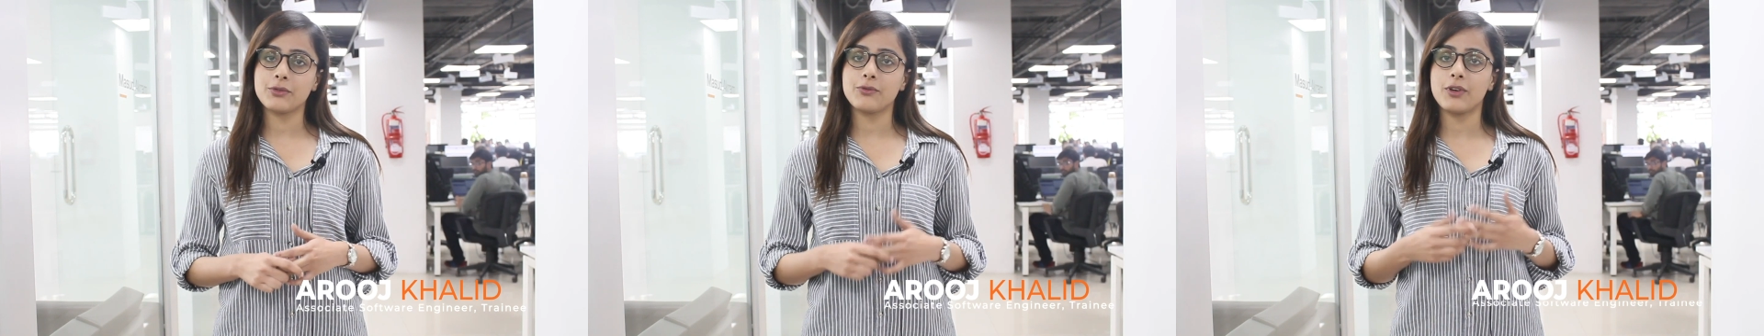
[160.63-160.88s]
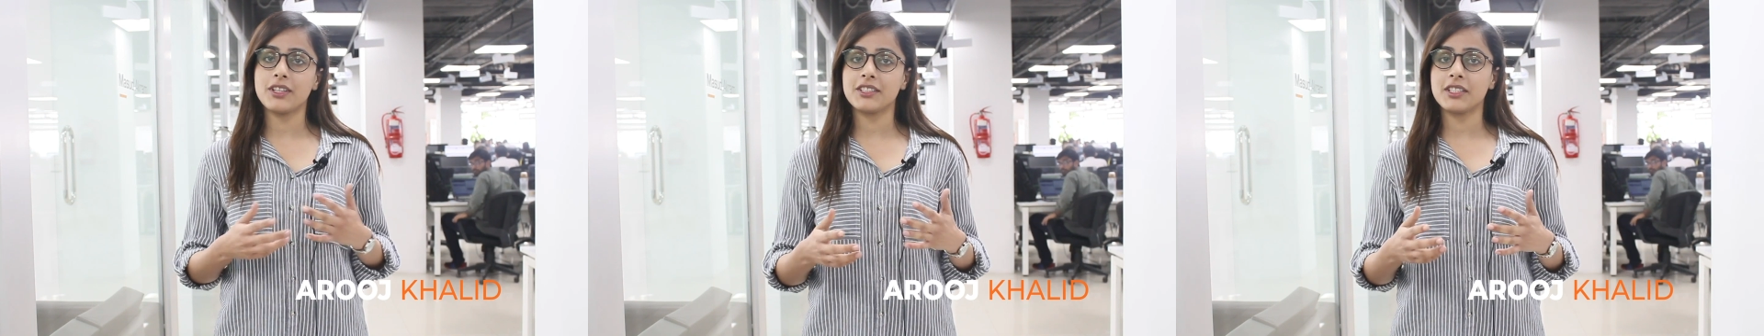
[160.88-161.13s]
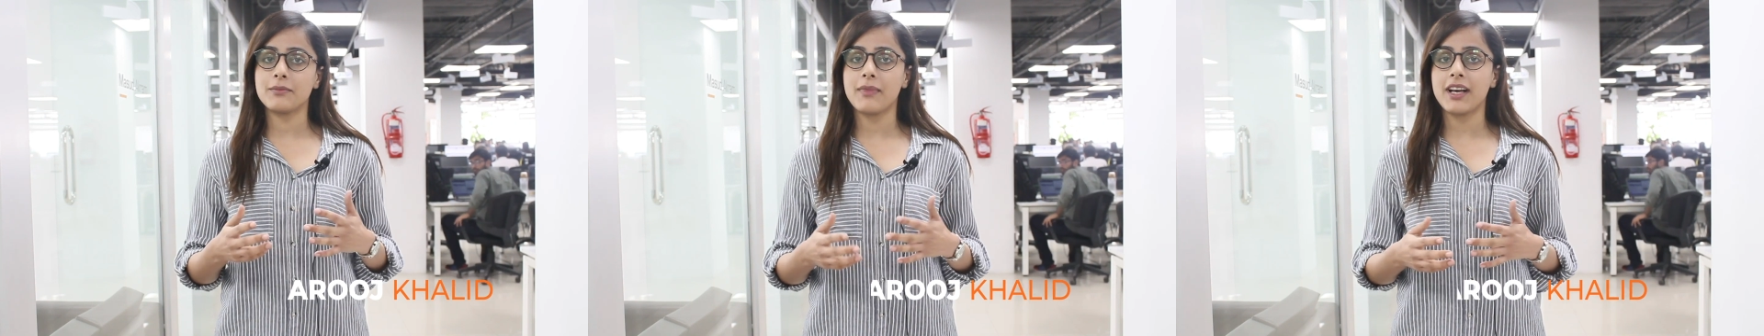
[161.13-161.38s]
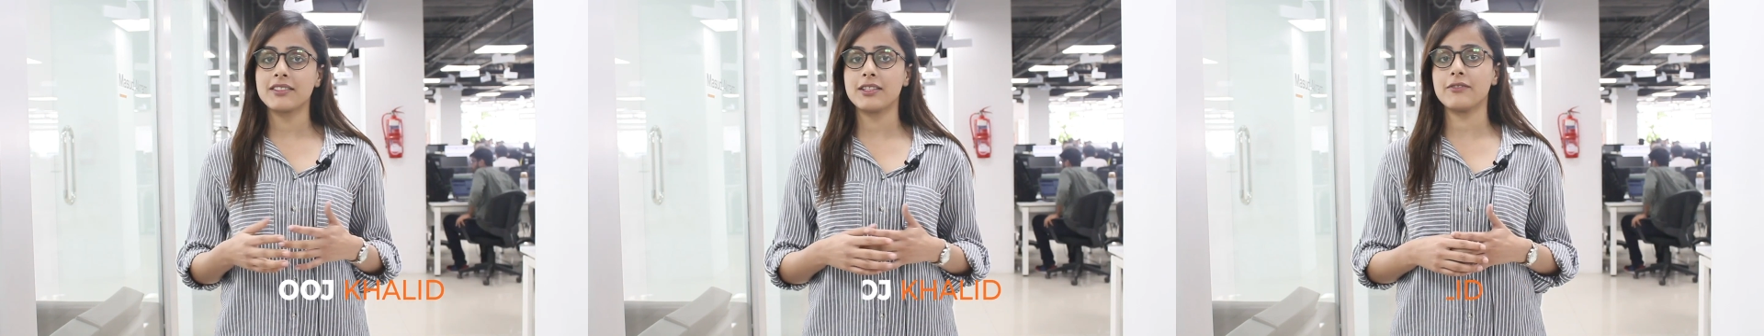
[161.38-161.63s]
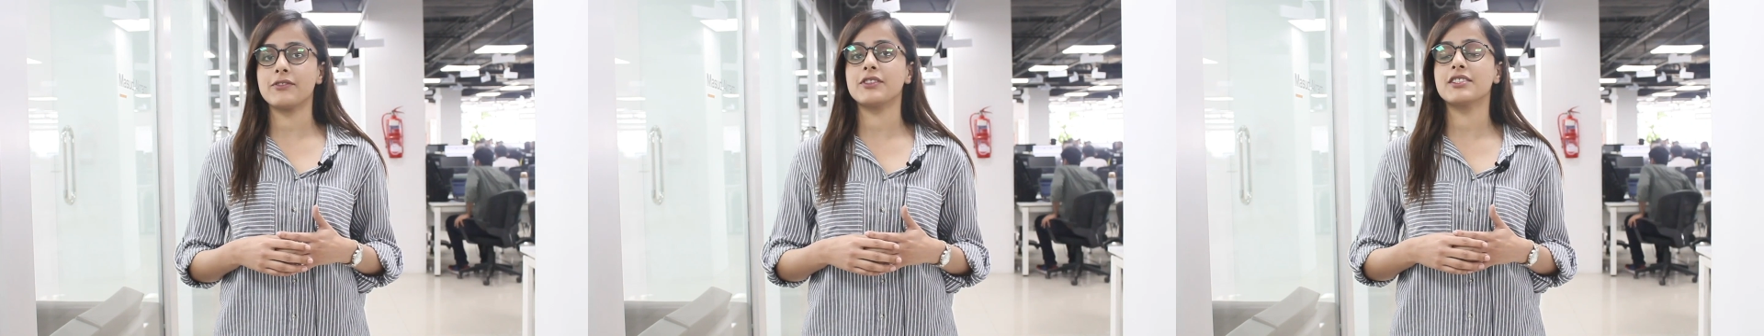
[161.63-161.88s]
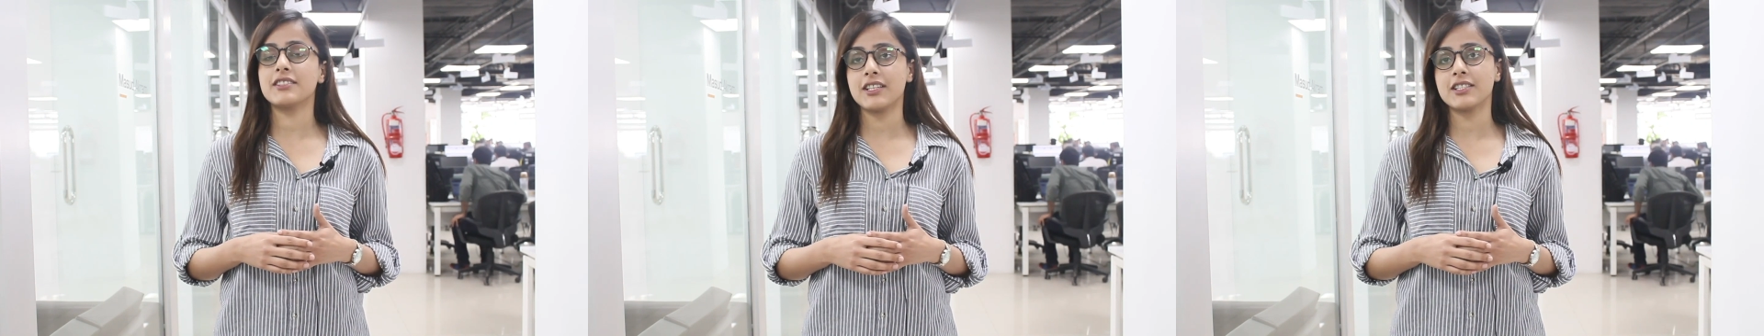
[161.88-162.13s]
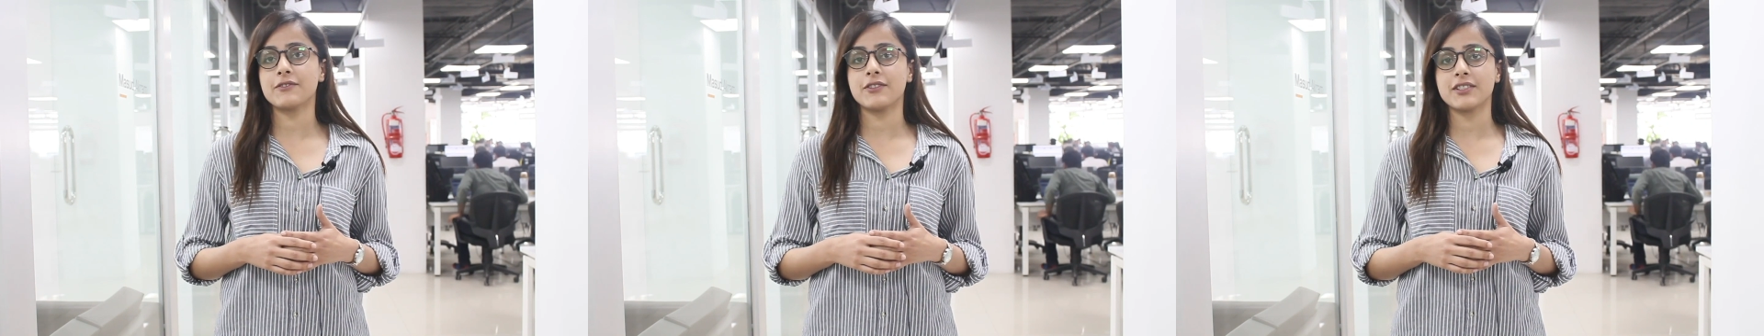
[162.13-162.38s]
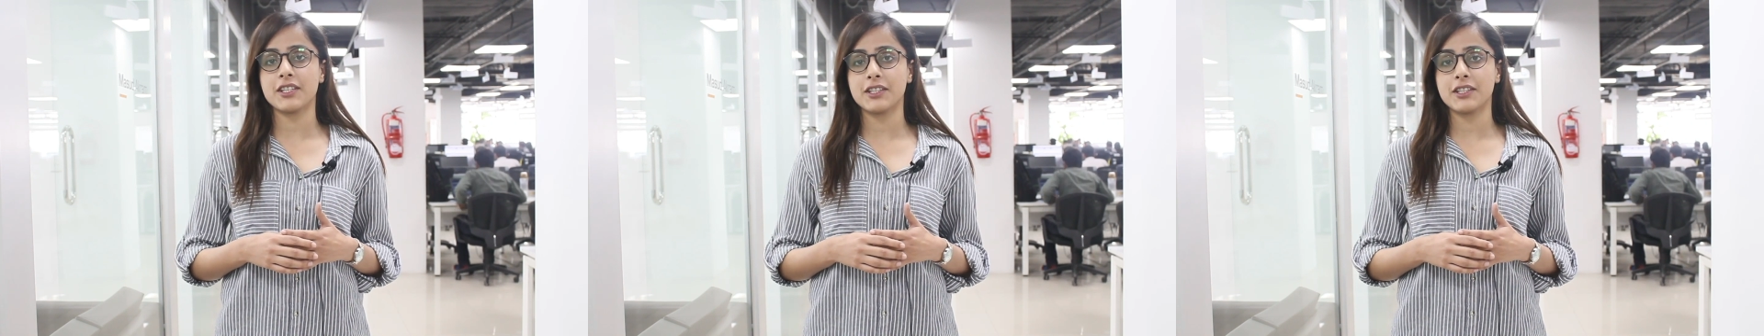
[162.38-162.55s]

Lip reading: to volunteer myself for the Salesforce